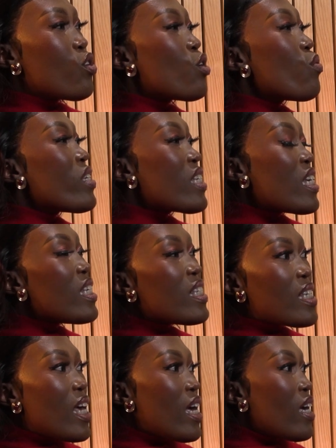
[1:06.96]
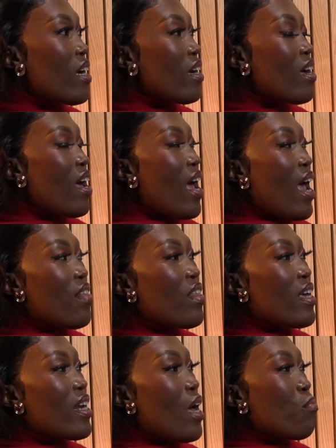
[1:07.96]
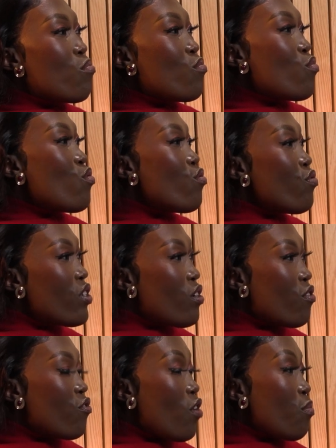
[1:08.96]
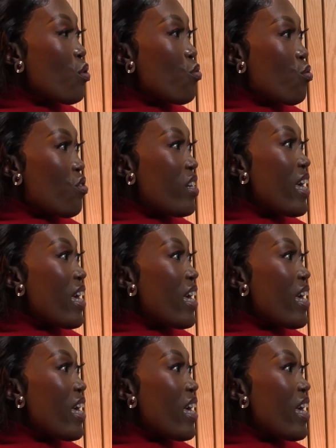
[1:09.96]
So it was easier. And then I moved from the rural